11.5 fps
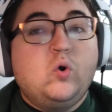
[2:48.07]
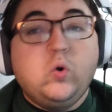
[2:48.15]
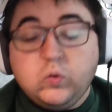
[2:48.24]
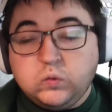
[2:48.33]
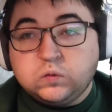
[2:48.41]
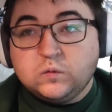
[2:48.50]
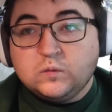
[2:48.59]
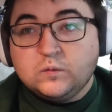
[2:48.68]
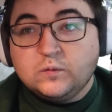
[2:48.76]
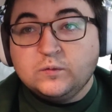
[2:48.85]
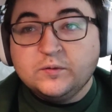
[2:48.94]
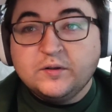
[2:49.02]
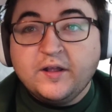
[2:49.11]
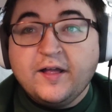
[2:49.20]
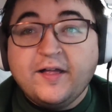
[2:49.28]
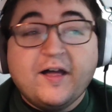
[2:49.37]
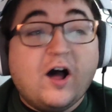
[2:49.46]
Whew.
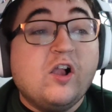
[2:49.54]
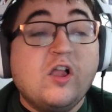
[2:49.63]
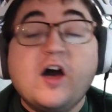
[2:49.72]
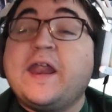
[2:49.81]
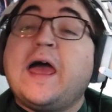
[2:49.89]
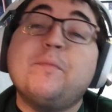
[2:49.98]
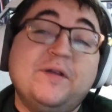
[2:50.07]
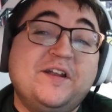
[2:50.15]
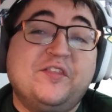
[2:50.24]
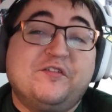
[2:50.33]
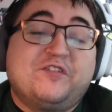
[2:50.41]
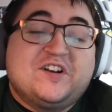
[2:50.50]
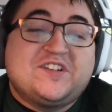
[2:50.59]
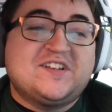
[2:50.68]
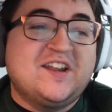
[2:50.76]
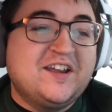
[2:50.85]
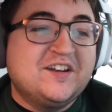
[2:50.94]
A lot happened in the
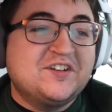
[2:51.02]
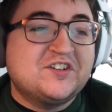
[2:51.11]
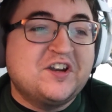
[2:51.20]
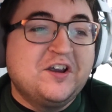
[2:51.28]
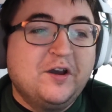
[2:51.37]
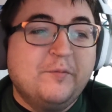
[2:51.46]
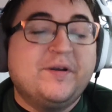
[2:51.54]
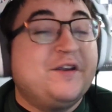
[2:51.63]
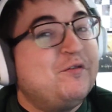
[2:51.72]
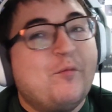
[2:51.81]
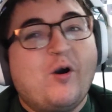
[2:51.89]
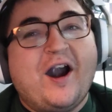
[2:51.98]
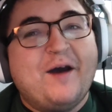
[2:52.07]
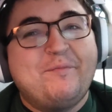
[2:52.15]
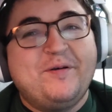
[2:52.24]
first stage, but even more